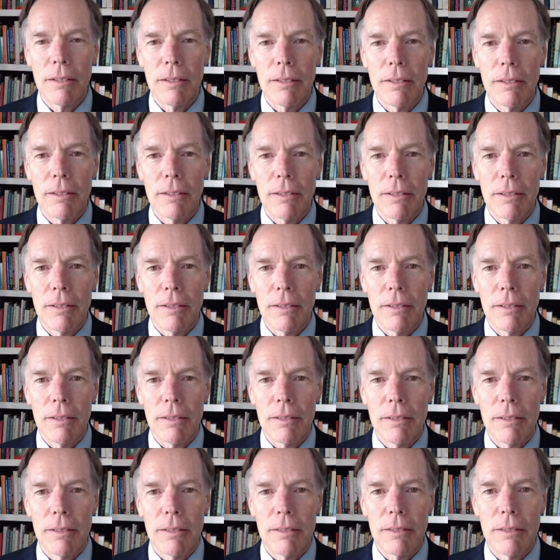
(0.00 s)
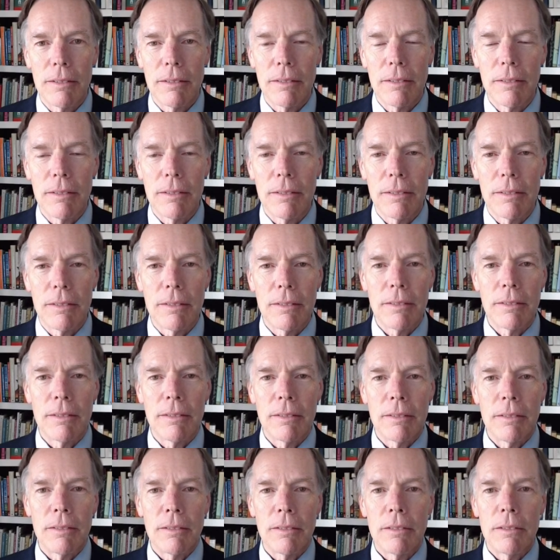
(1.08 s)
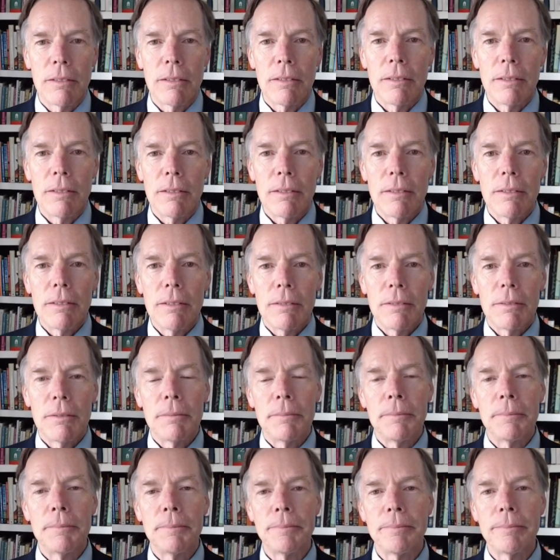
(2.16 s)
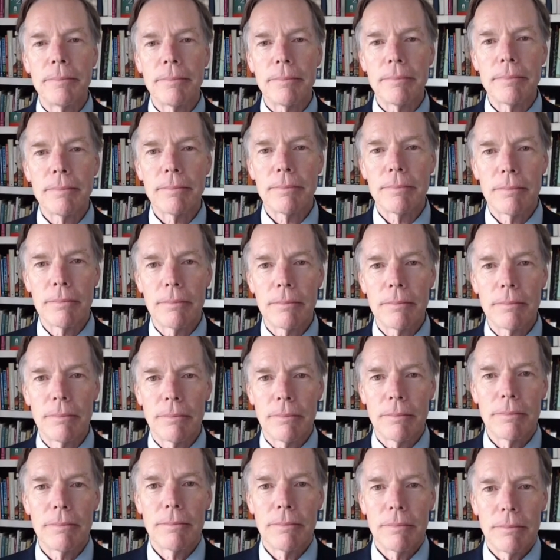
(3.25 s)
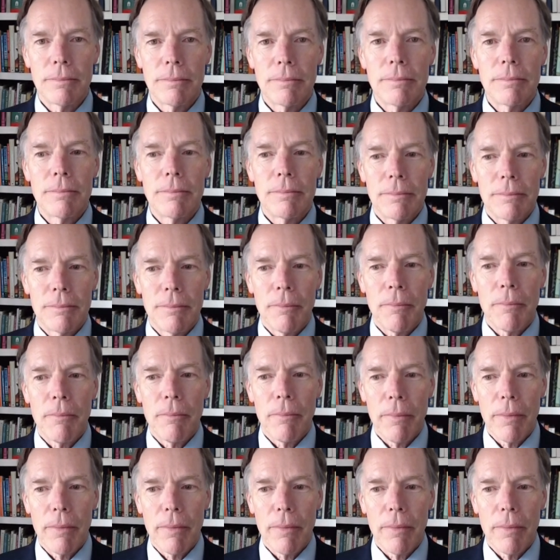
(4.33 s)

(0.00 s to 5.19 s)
(silent)